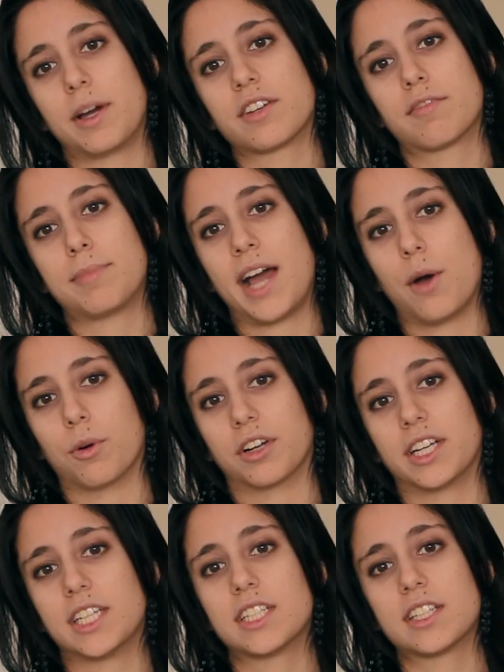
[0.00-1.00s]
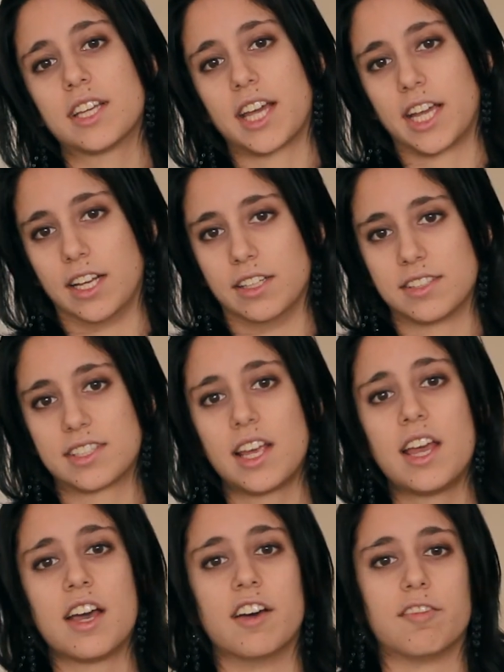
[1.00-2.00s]
amount of power into the hands
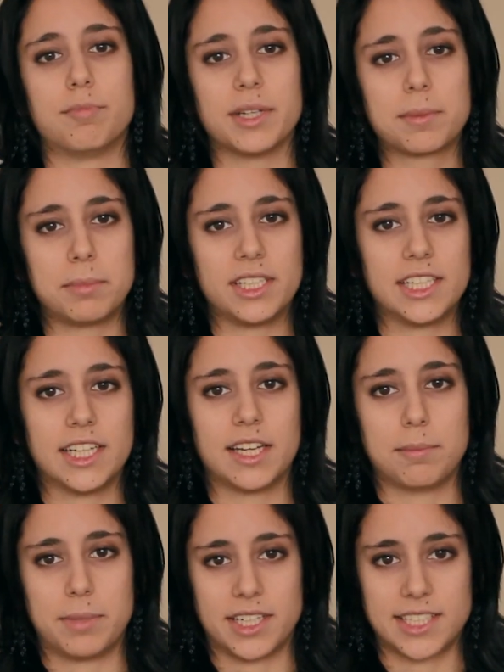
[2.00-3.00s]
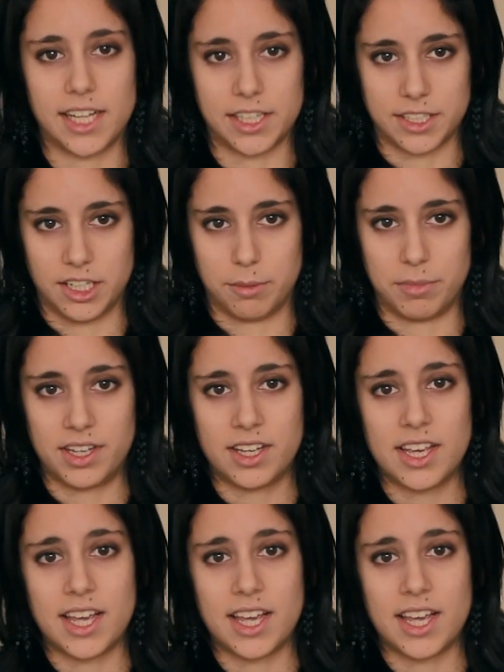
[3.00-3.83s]
of big media and big telecom,